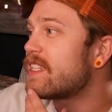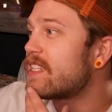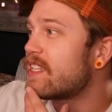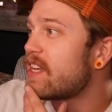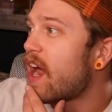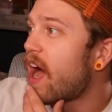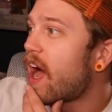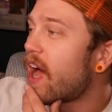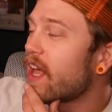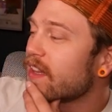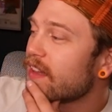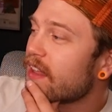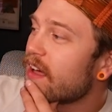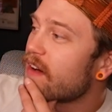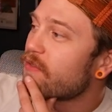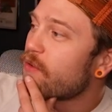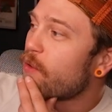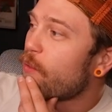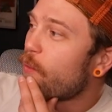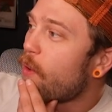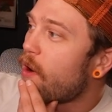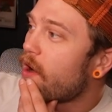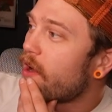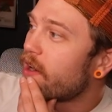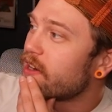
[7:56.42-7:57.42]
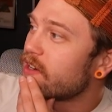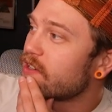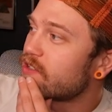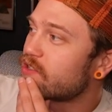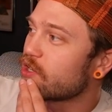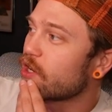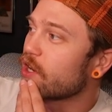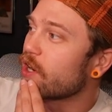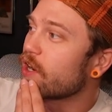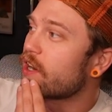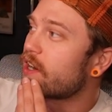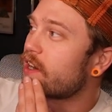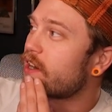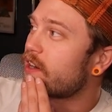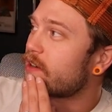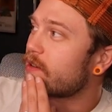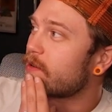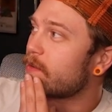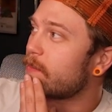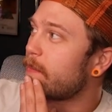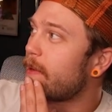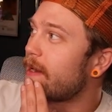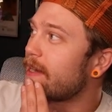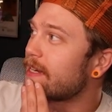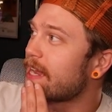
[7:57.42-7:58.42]
is not level 1
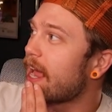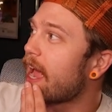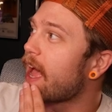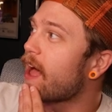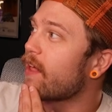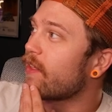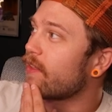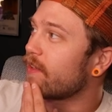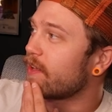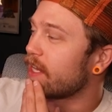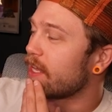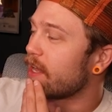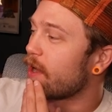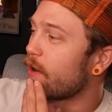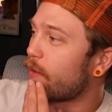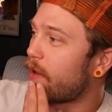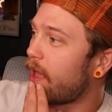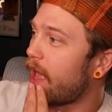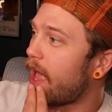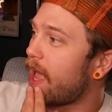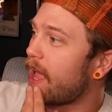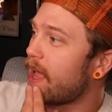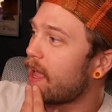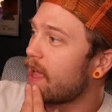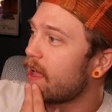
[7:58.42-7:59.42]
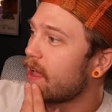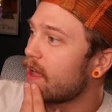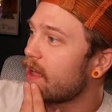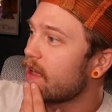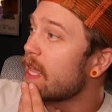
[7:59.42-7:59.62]
Turk mentality, okay?